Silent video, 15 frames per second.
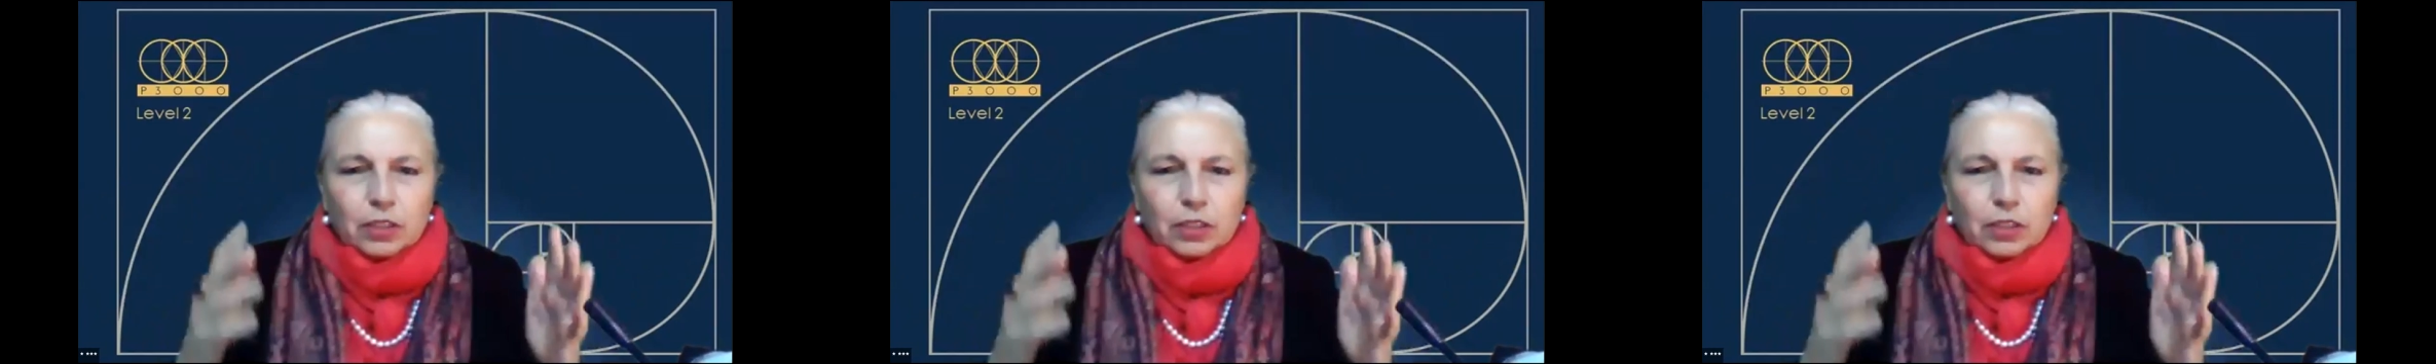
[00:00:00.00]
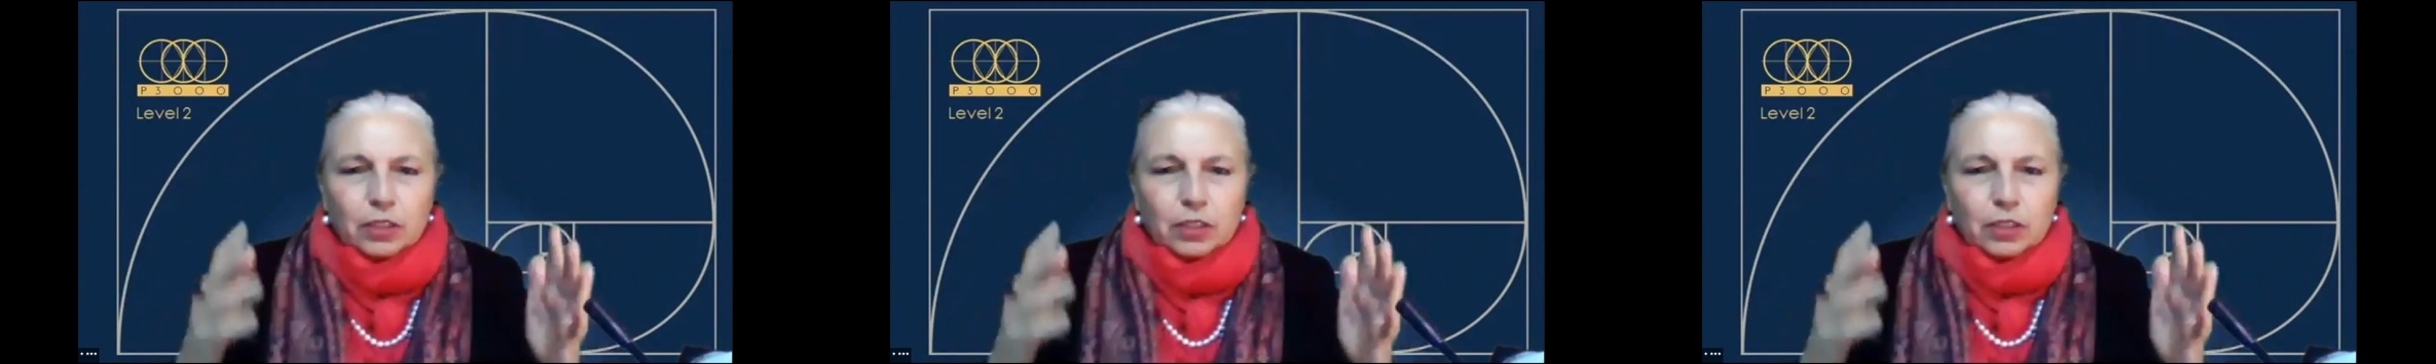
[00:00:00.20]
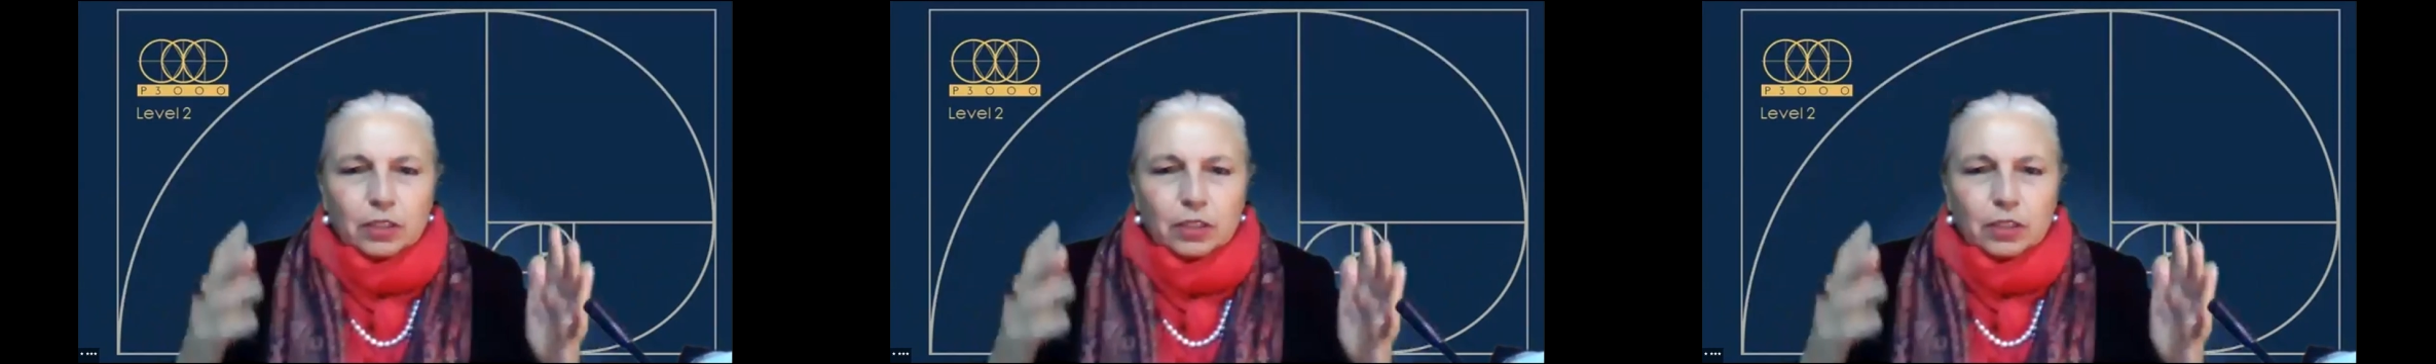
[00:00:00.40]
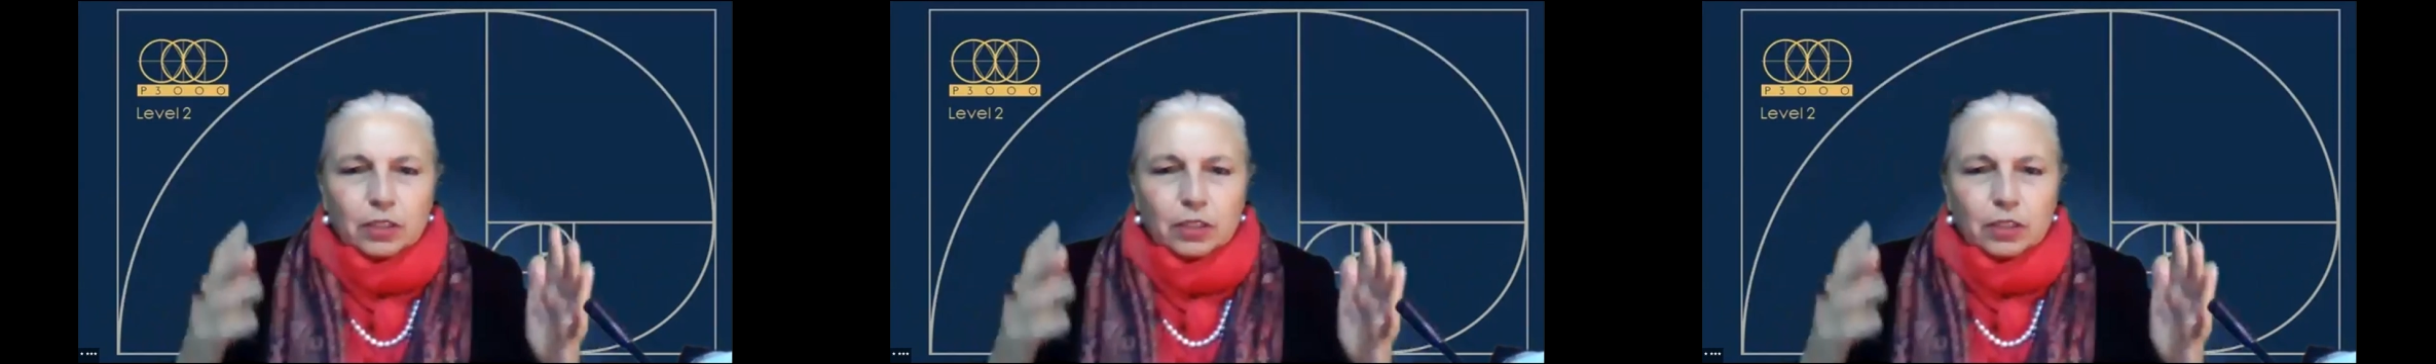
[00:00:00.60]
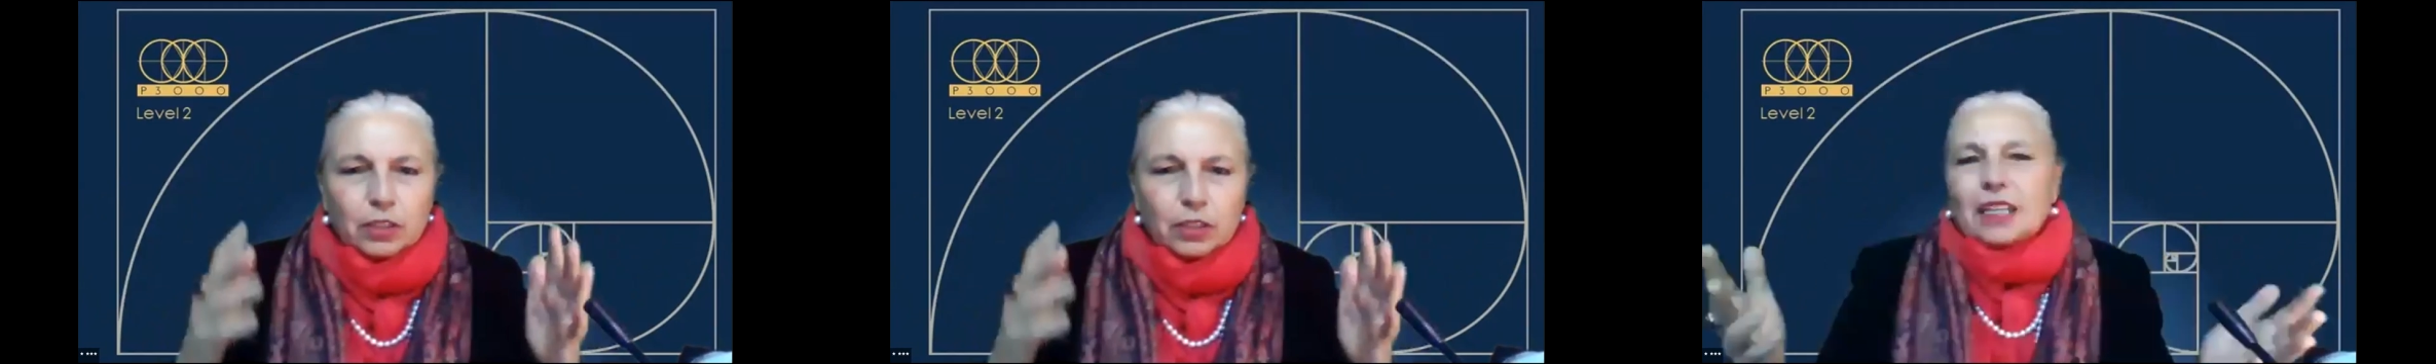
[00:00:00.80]
everything
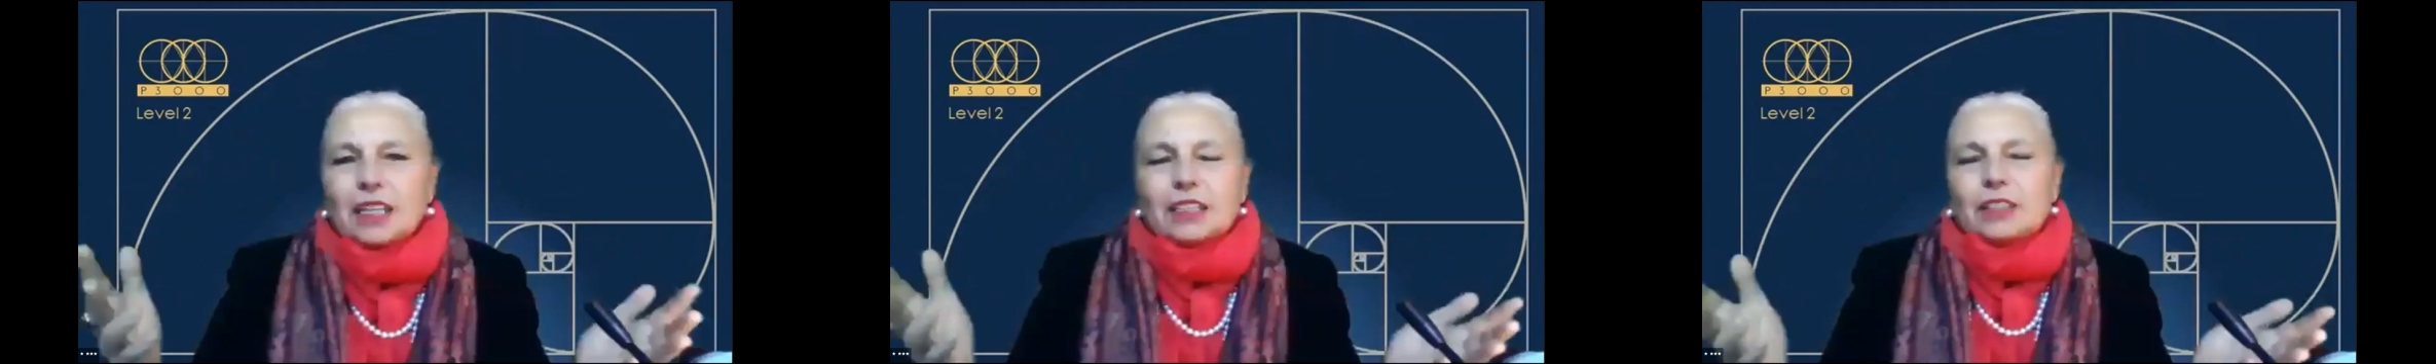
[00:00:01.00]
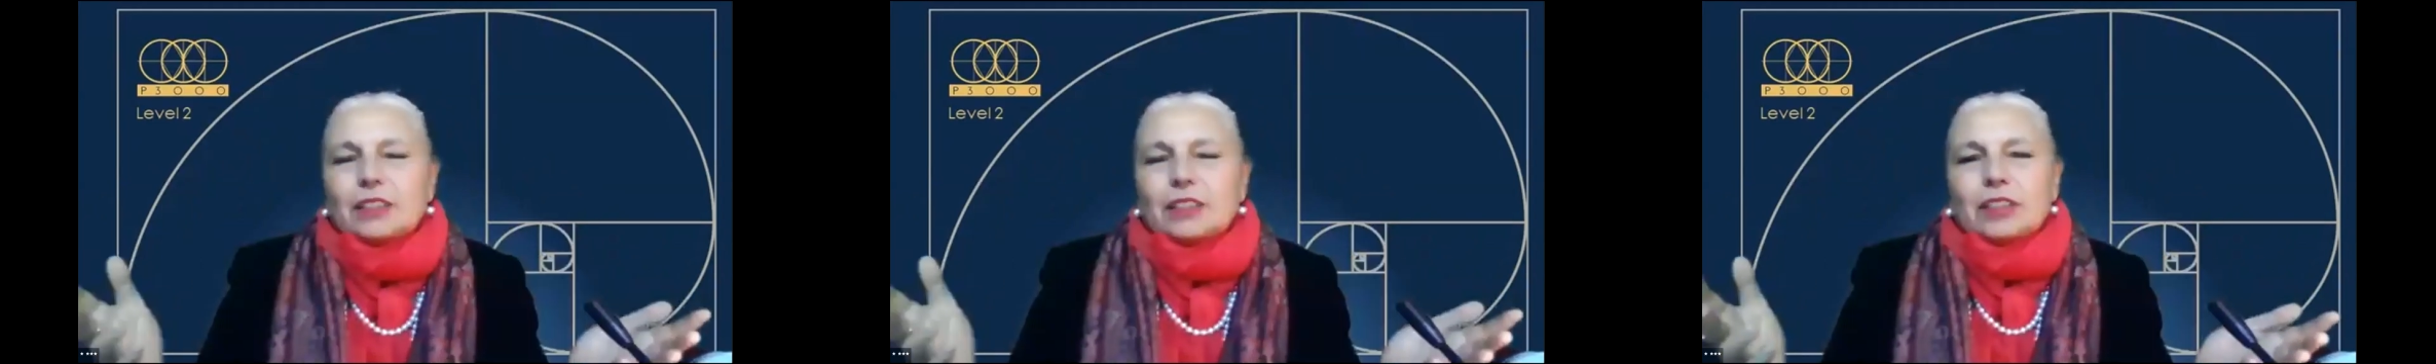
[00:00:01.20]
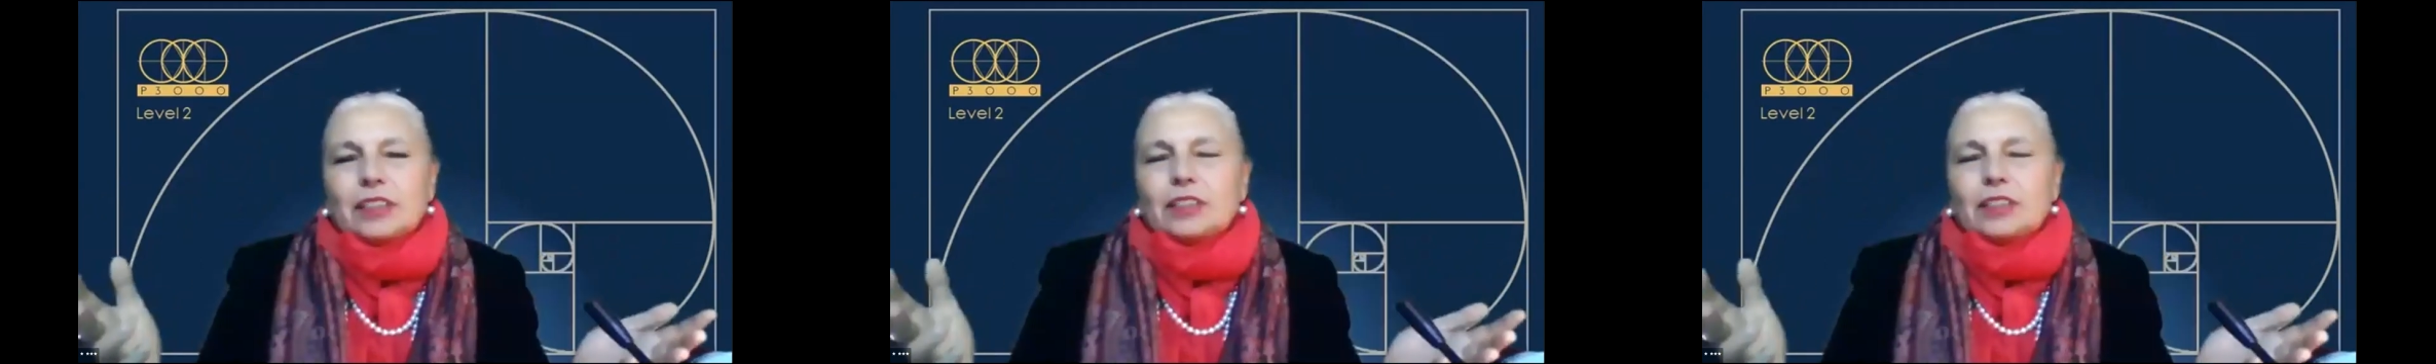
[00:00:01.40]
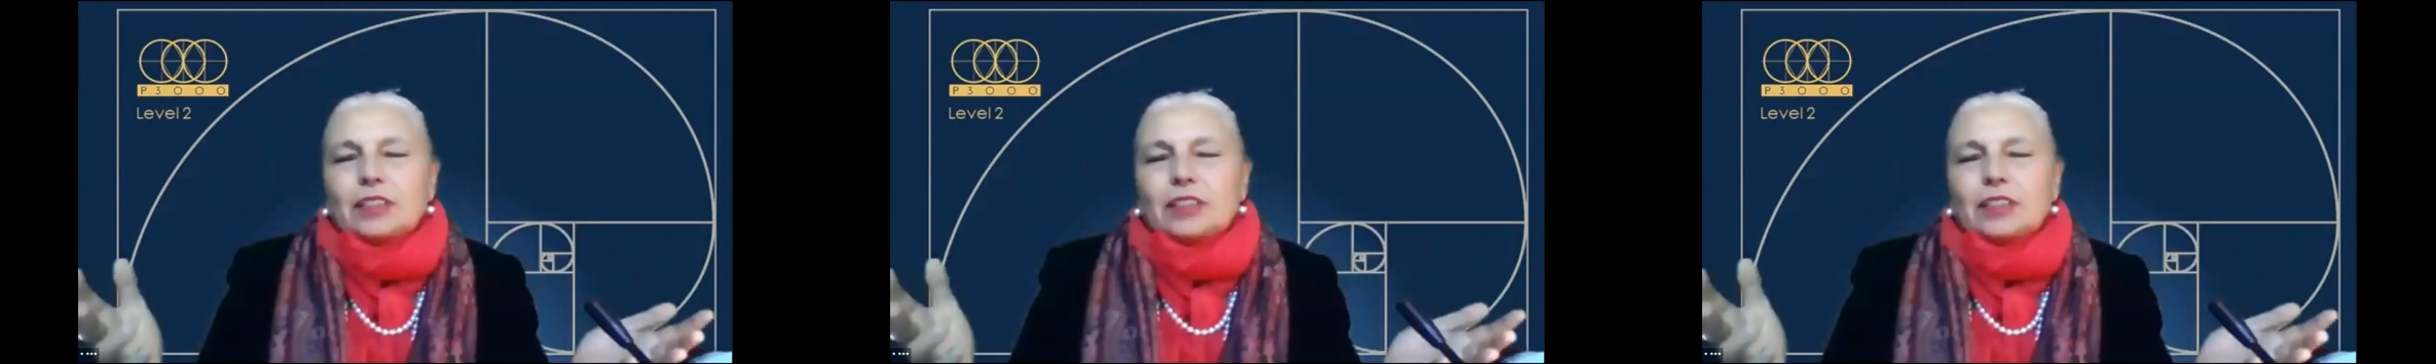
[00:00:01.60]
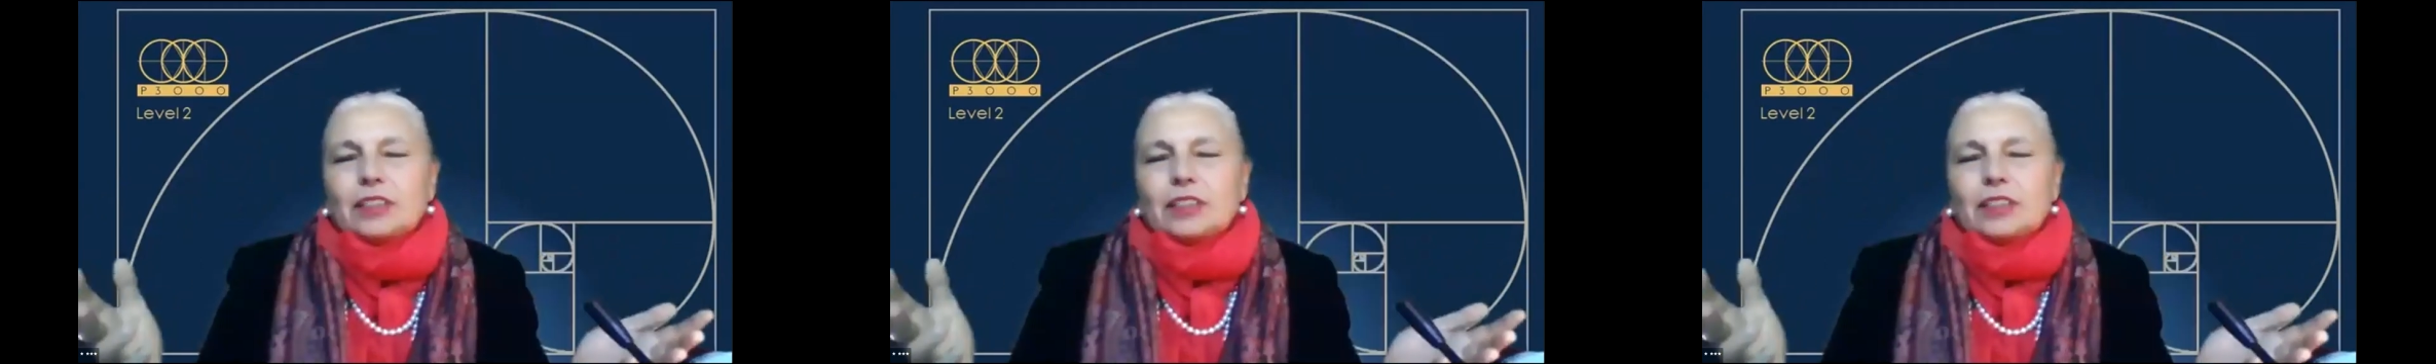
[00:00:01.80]
we said is good.